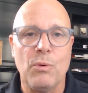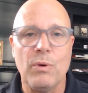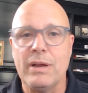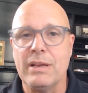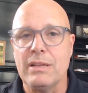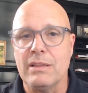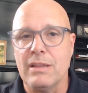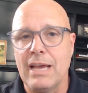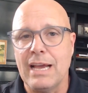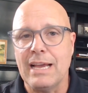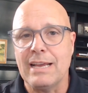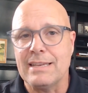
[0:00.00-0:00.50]

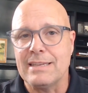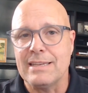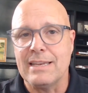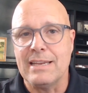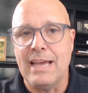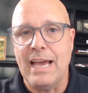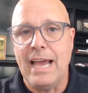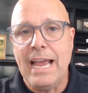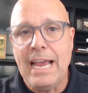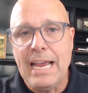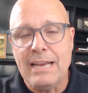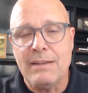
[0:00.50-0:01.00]
point like
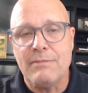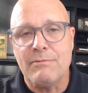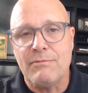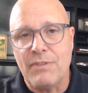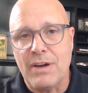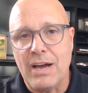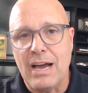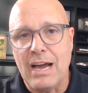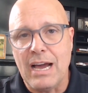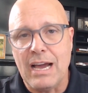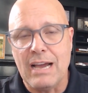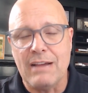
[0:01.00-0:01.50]

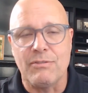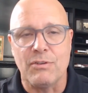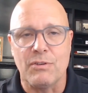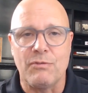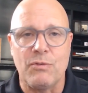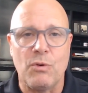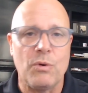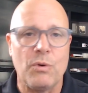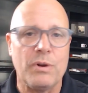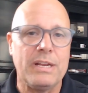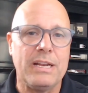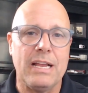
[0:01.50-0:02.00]
85 or
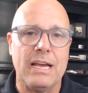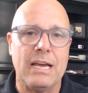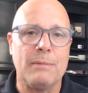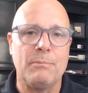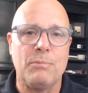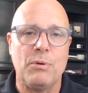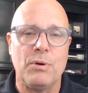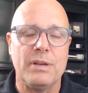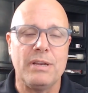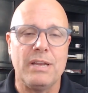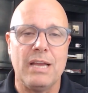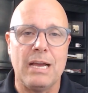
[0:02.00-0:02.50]

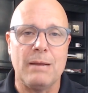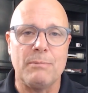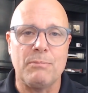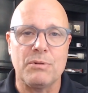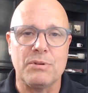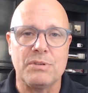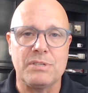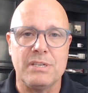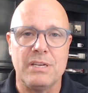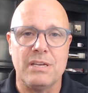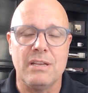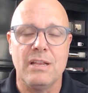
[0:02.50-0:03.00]

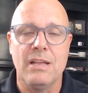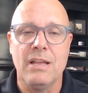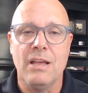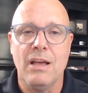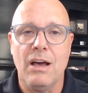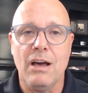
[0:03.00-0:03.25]
49.9%